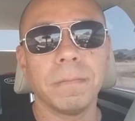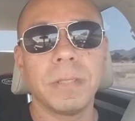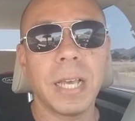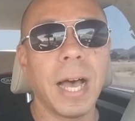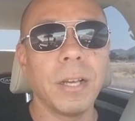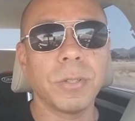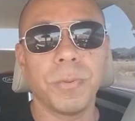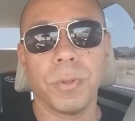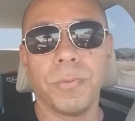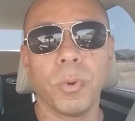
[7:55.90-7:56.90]
tiles
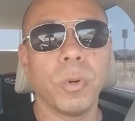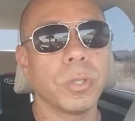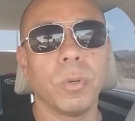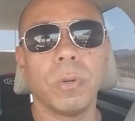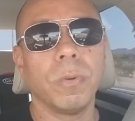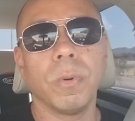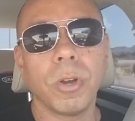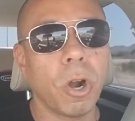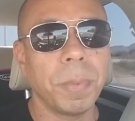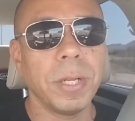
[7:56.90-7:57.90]
for the floors or
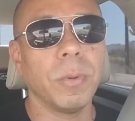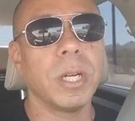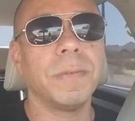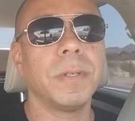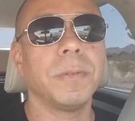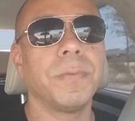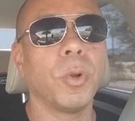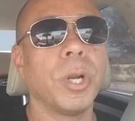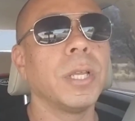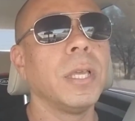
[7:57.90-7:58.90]
carpeting, whatever,
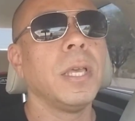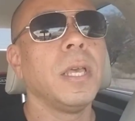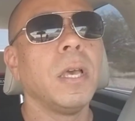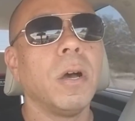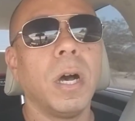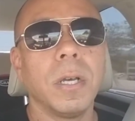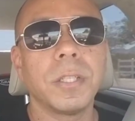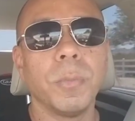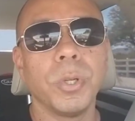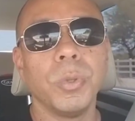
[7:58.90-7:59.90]
flooring,
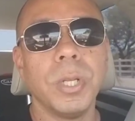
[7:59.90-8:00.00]
someone who